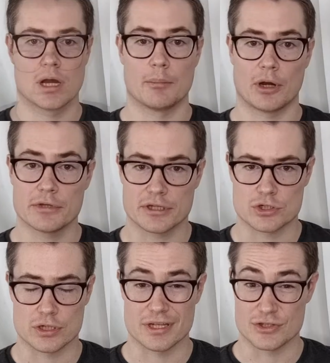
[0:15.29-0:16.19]
A
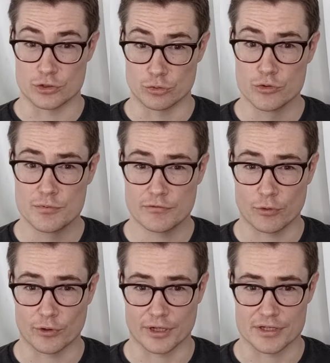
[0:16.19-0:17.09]
population is a group of
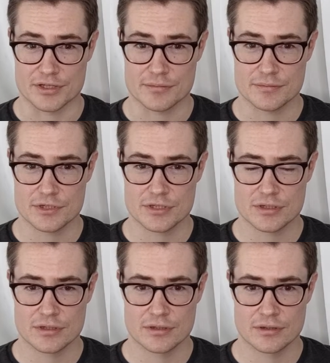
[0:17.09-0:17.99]
organisms
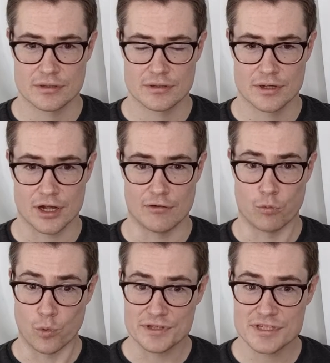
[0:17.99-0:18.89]

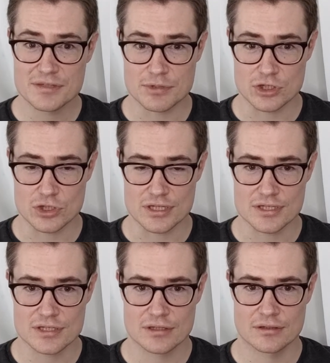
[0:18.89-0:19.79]
of one
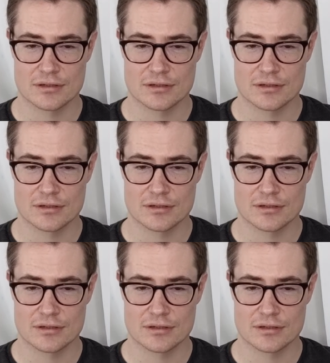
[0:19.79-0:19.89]
species